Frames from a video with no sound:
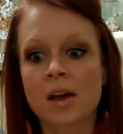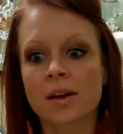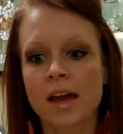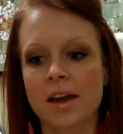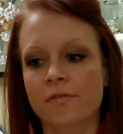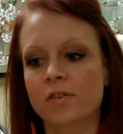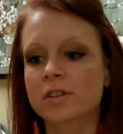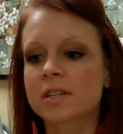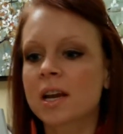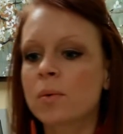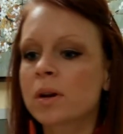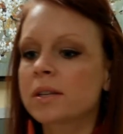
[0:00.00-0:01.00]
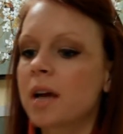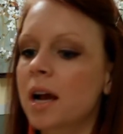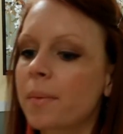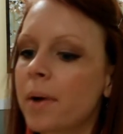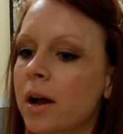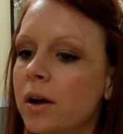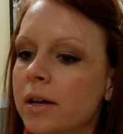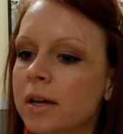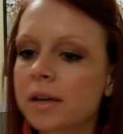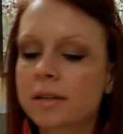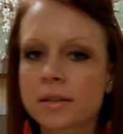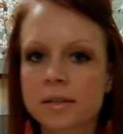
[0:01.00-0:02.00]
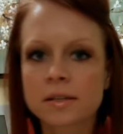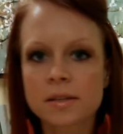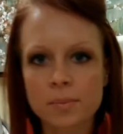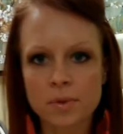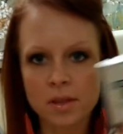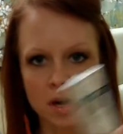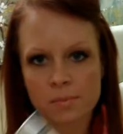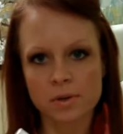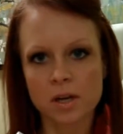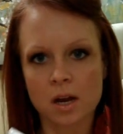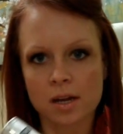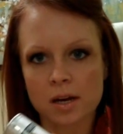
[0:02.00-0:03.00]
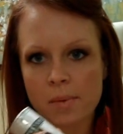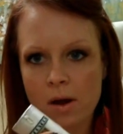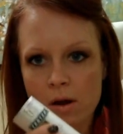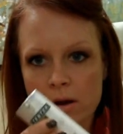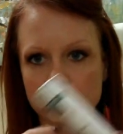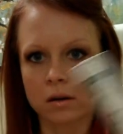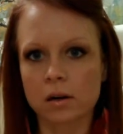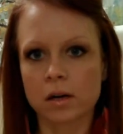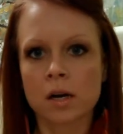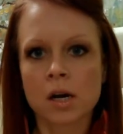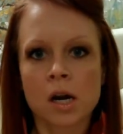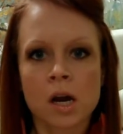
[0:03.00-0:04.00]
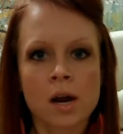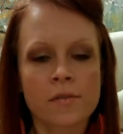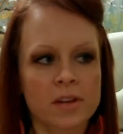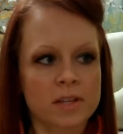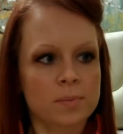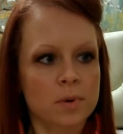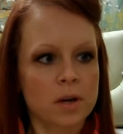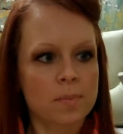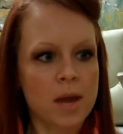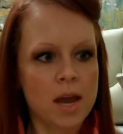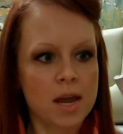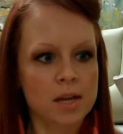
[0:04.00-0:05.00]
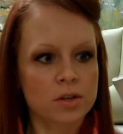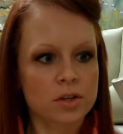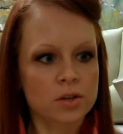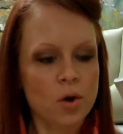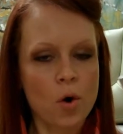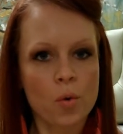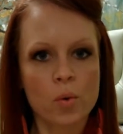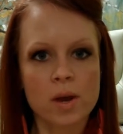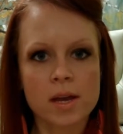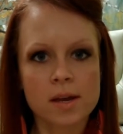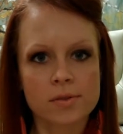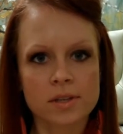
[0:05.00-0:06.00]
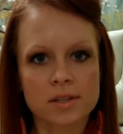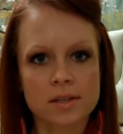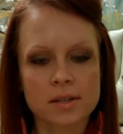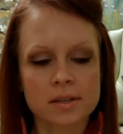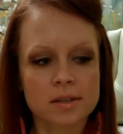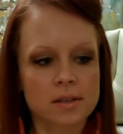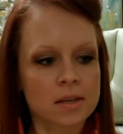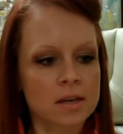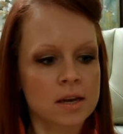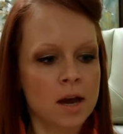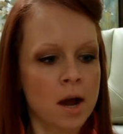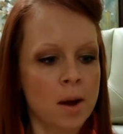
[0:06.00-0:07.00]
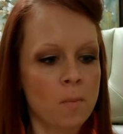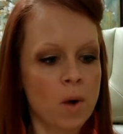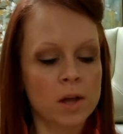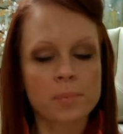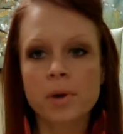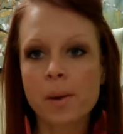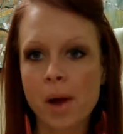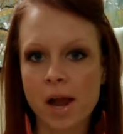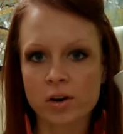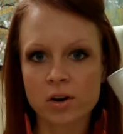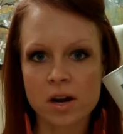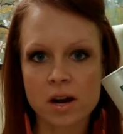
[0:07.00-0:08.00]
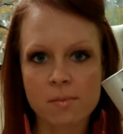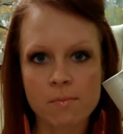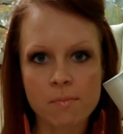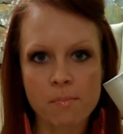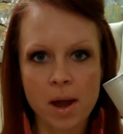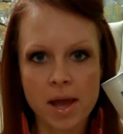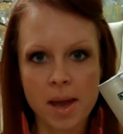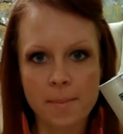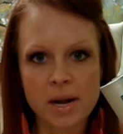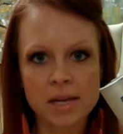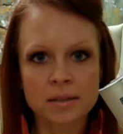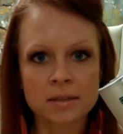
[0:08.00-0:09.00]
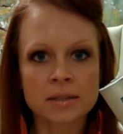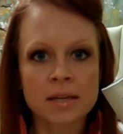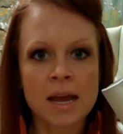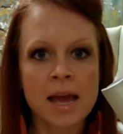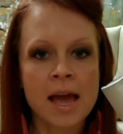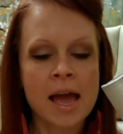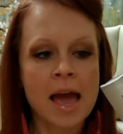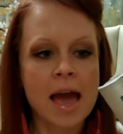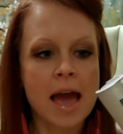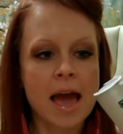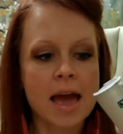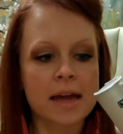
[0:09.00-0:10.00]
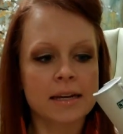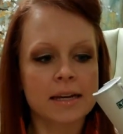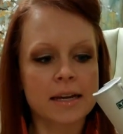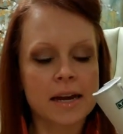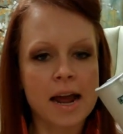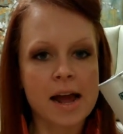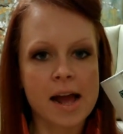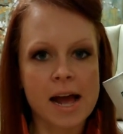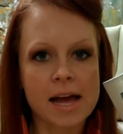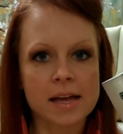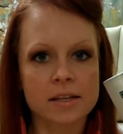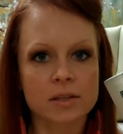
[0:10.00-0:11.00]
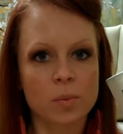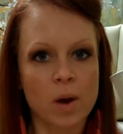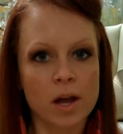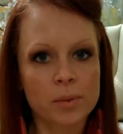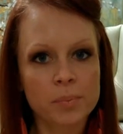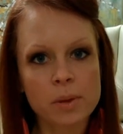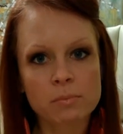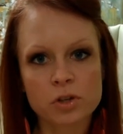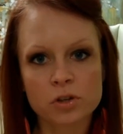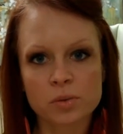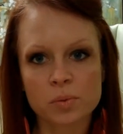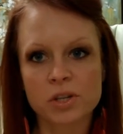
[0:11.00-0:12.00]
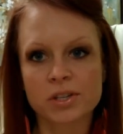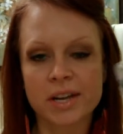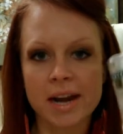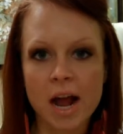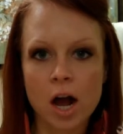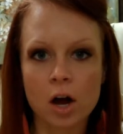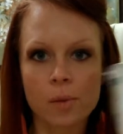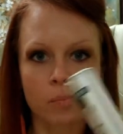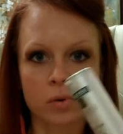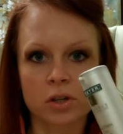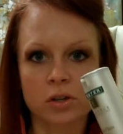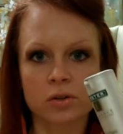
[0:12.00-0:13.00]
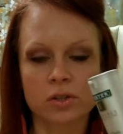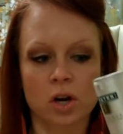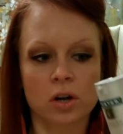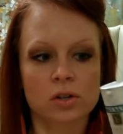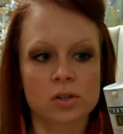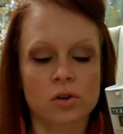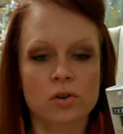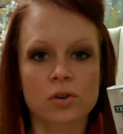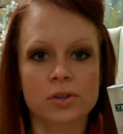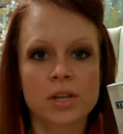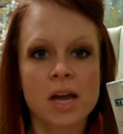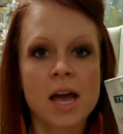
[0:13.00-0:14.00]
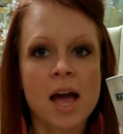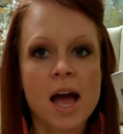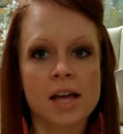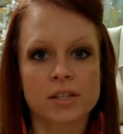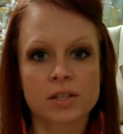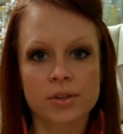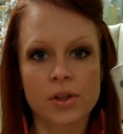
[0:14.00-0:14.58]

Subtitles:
Okay, first thing I want to talk about is, this is something that I've been talking about on our Facebook page this whole week. This is the Wild Plum Eye Cream by Eminence. And it has wild plum juice, which is going to help reduce dark circles as